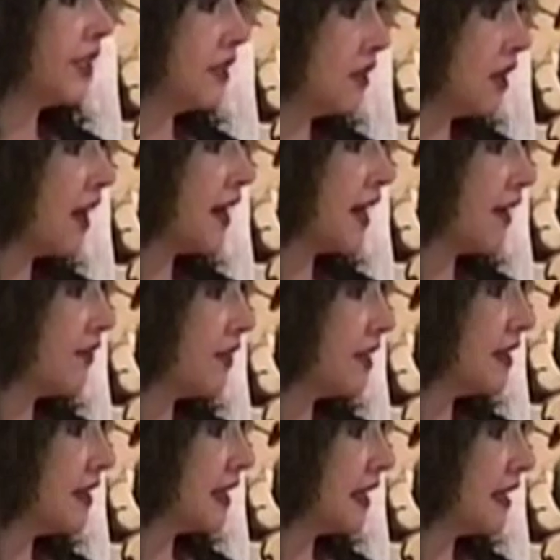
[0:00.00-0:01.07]
we did not have
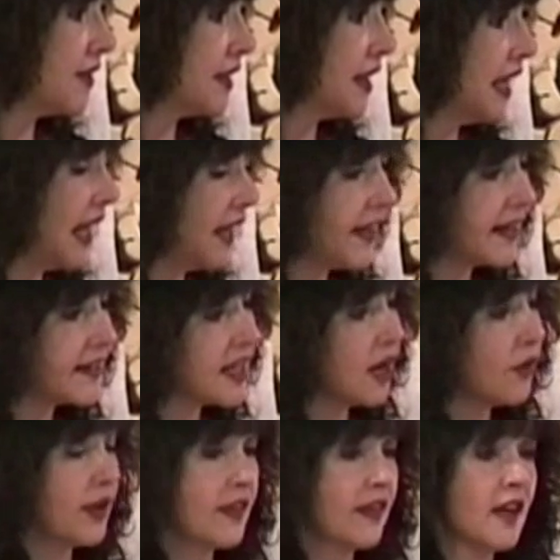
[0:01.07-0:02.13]
the disease. And that's
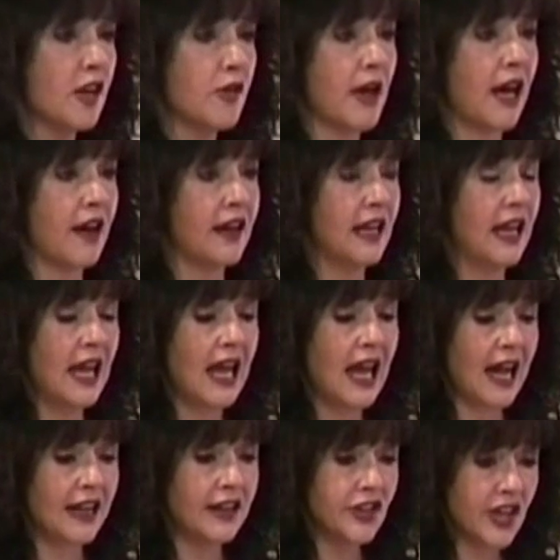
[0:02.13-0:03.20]
how we think about it.
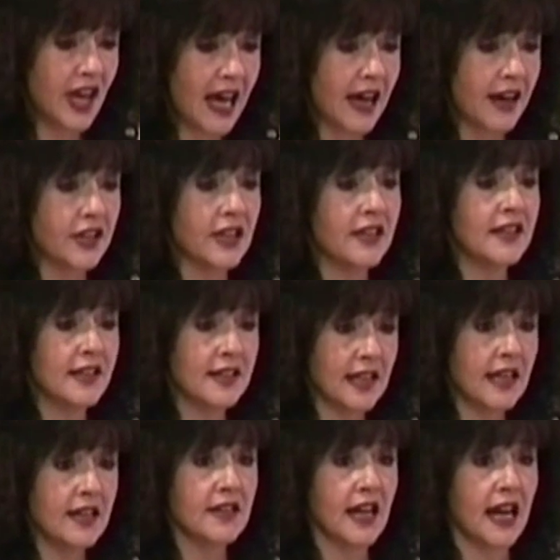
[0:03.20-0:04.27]
And yet, a
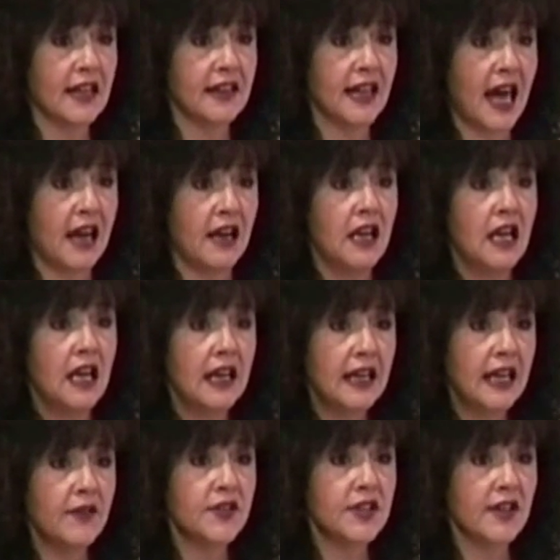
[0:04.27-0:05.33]
disease like that
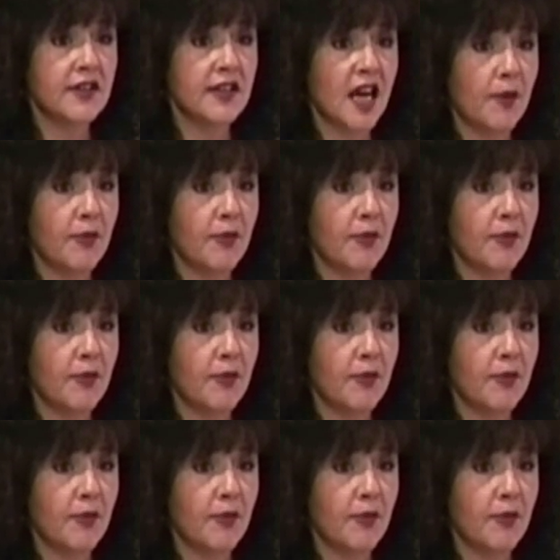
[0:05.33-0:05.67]
gives us